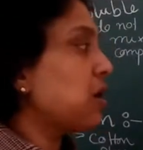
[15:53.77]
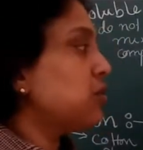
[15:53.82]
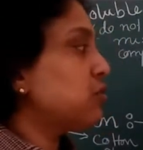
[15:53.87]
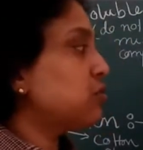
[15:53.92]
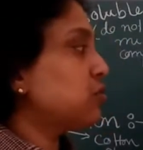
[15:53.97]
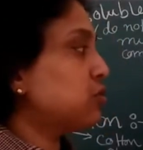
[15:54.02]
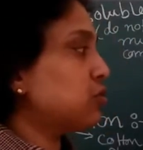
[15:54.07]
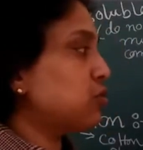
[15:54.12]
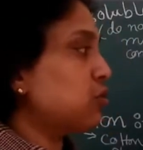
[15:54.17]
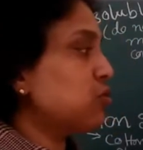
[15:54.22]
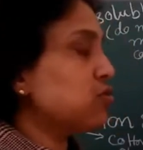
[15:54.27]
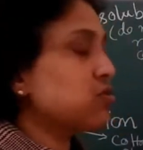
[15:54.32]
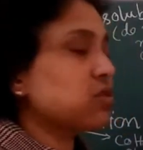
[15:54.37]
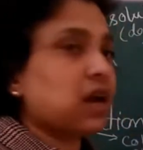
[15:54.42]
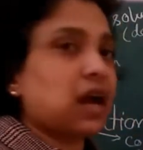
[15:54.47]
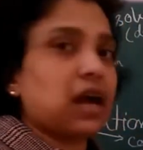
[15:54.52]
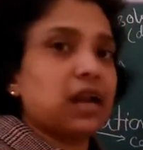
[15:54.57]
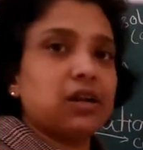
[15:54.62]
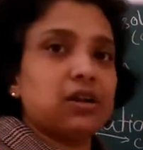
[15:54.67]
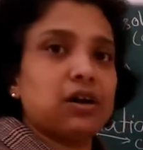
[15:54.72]
So those
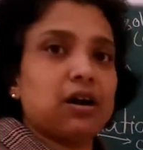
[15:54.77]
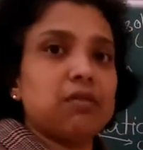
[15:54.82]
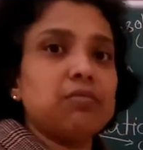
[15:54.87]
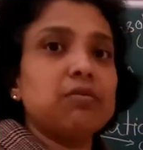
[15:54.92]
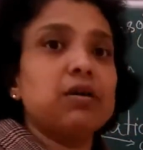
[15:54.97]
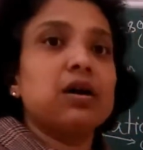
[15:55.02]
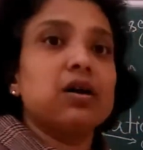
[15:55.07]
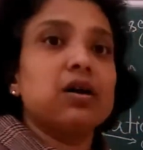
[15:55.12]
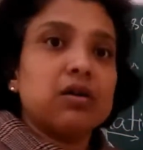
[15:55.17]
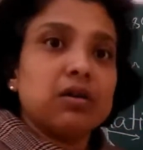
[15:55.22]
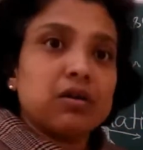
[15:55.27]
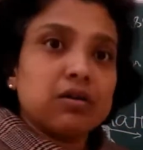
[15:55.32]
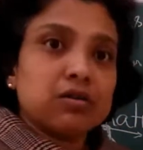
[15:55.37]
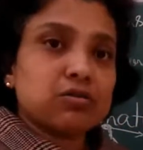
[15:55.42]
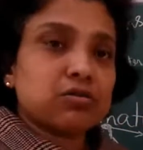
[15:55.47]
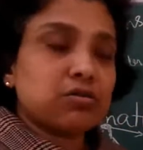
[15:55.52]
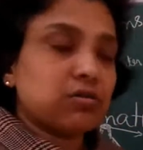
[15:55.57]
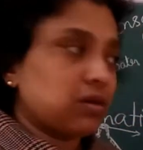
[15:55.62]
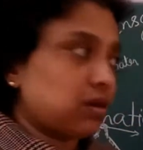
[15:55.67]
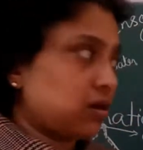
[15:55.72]
kind of
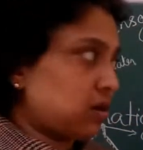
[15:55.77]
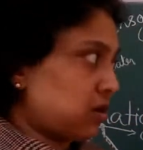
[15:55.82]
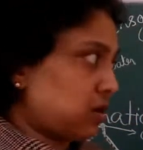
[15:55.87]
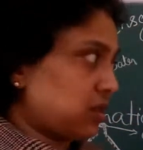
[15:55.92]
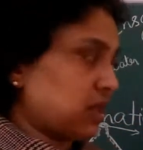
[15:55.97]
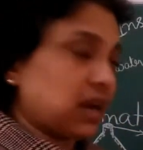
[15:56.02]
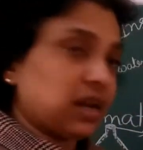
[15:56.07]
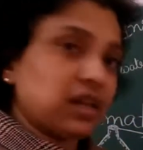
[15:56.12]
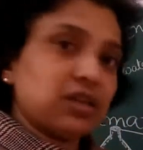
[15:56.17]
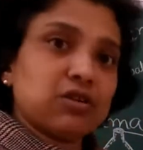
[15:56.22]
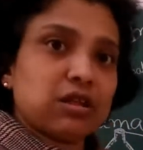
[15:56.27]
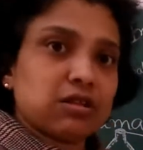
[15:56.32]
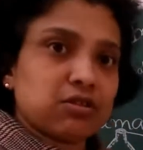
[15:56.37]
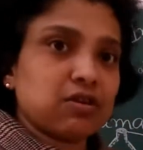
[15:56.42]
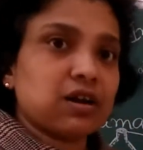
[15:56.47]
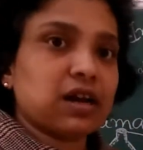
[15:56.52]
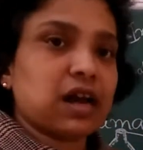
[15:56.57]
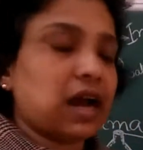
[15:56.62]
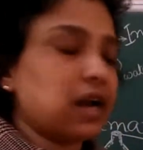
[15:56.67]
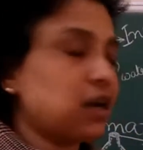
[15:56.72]
that is
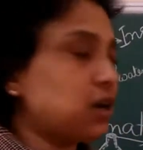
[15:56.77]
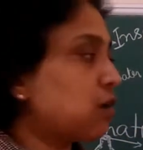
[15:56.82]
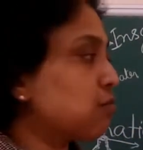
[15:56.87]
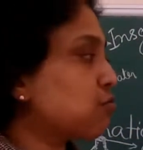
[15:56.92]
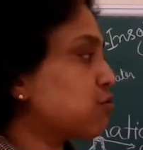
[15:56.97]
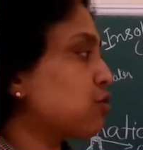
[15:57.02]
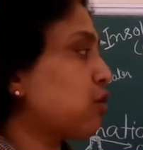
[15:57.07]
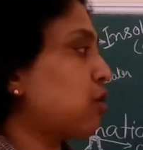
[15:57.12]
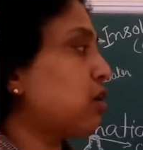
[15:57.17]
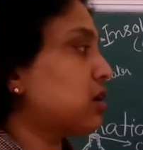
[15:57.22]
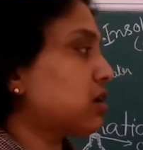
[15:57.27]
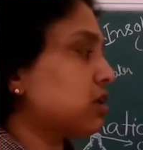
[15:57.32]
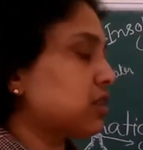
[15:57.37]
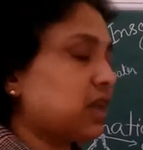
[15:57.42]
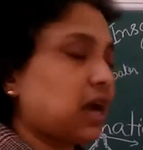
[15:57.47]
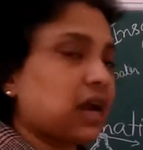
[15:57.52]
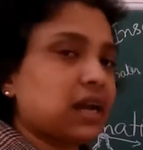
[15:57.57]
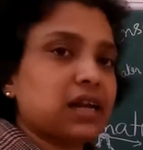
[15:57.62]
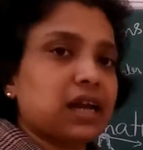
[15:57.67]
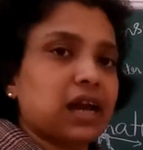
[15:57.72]
also kind of salt.
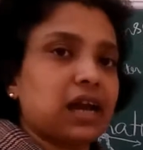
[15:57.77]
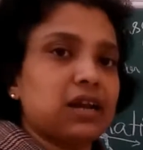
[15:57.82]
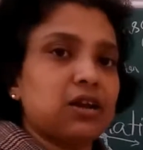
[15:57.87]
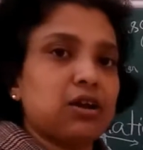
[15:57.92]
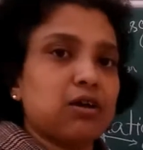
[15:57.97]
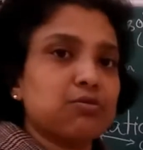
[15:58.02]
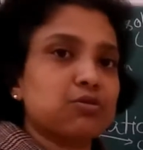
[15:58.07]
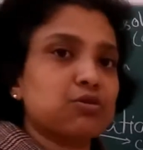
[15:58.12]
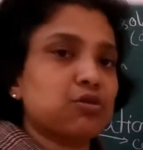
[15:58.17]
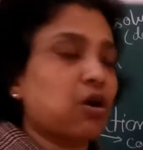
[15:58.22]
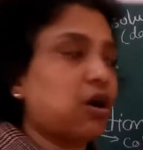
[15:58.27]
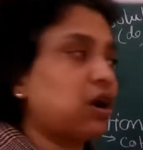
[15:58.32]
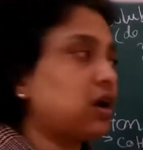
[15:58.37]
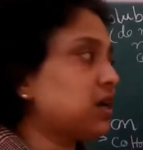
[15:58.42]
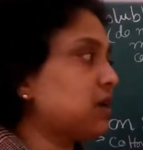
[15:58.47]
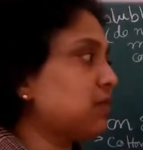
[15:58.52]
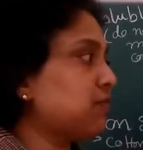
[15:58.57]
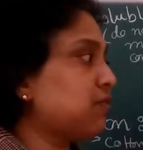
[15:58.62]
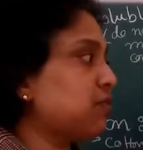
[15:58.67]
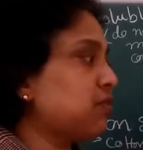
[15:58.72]
That kind of salt
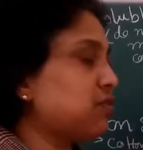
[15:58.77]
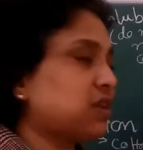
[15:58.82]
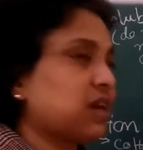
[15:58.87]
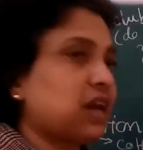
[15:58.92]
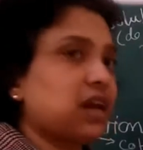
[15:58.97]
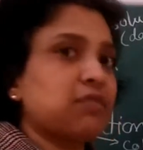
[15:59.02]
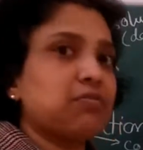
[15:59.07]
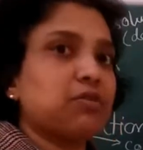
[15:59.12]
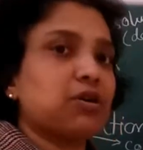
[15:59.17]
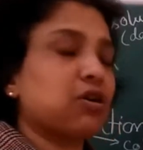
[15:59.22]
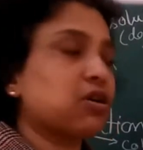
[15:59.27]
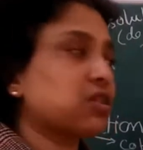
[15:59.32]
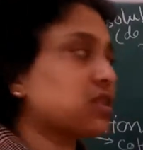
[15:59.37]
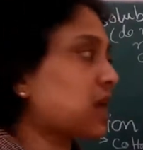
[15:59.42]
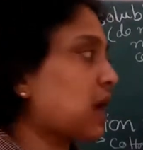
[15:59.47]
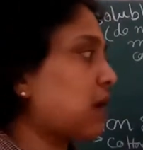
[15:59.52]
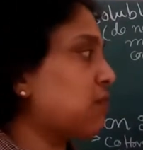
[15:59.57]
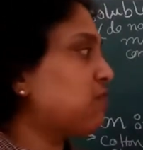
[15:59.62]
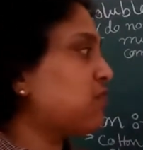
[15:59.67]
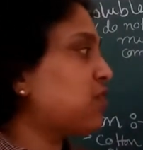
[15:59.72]
if you take, because
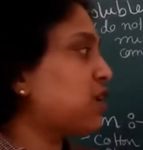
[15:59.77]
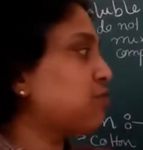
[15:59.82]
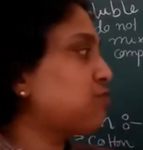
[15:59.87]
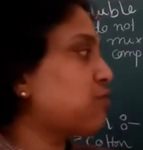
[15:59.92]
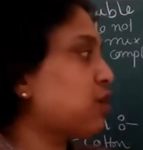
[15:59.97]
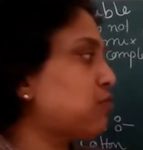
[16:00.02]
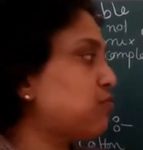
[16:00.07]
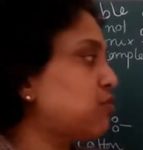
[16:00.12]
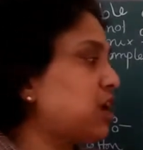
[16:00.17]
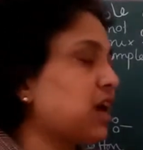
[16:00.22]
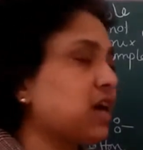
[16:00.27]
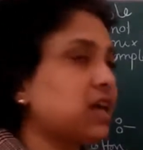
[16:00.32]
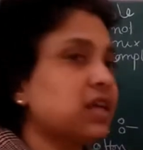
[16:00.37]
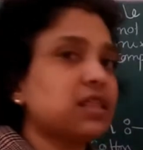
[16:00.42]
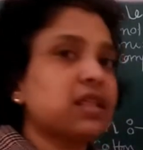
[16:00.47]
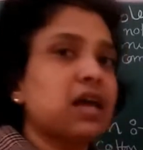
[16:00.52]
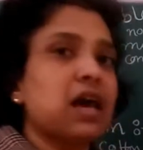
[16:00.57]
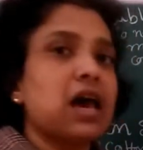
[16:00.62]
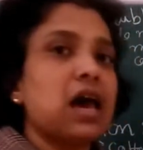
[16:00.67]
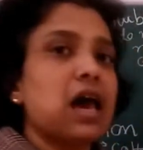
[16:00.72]
camphor formula is
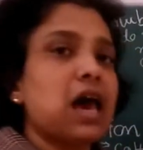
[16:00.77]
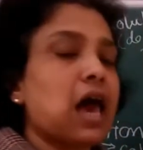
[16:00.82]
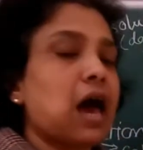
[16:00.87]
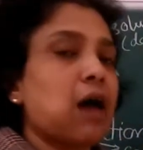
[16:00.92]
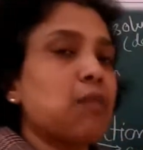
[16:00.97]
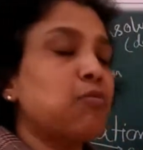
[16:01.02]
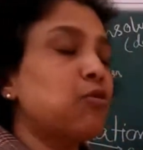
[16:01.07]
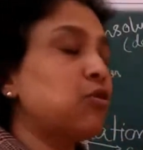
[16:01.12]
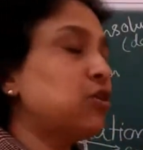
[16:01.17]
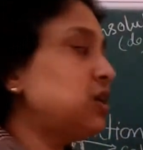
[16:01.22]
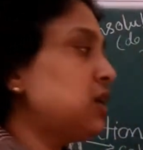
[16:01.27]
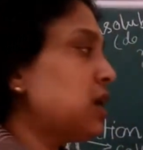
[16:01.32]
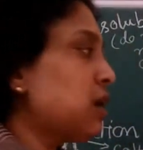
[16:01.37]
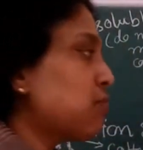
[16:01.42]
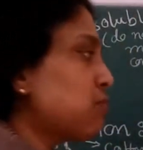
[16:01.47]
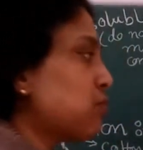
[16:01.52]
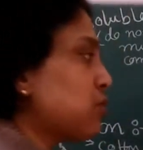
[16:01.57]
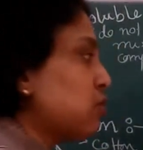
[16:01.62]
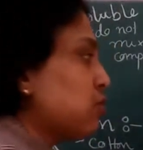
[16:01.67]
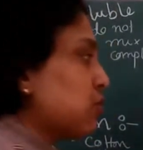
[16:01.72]

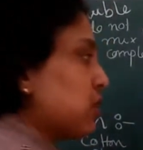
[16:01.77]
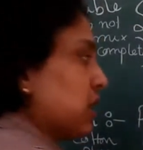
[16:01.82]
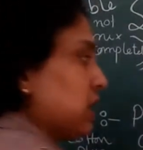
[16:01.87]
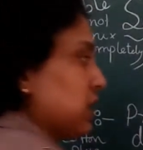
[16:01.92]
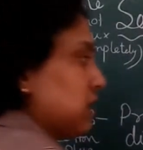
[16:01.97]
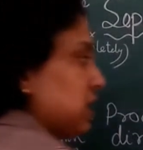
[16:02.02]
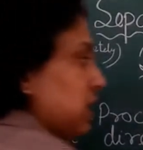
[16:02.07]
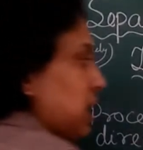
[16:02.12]
ammonium chloride.